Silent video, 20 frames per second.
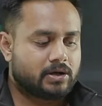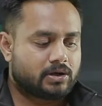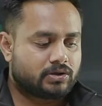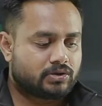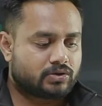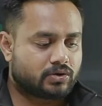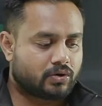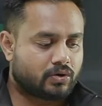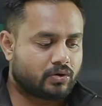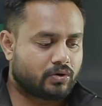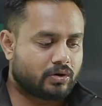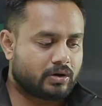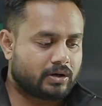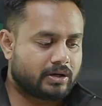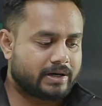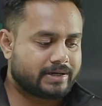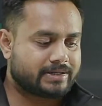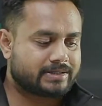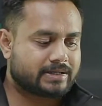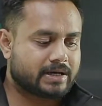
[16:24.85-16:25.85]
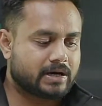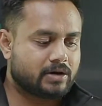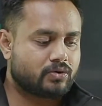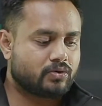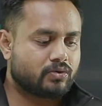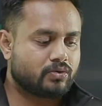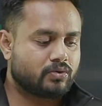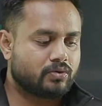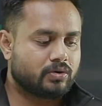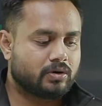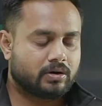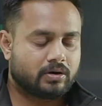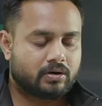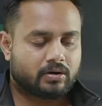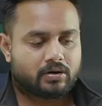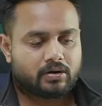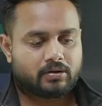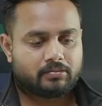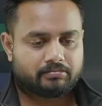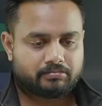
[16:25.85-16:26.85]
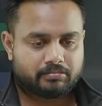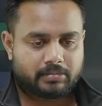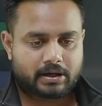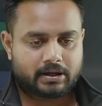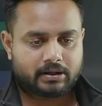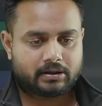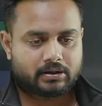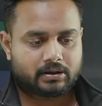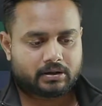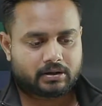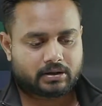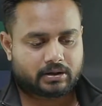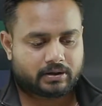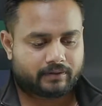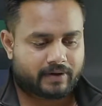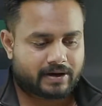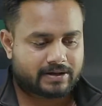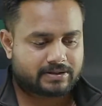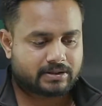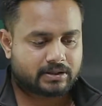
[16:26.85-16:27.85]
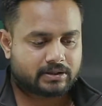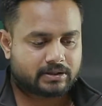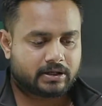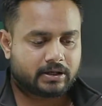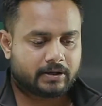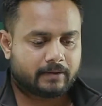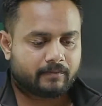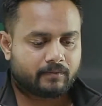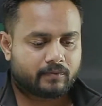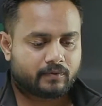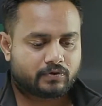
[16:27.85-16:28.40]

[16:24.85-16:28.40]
So let's try to revise the thing.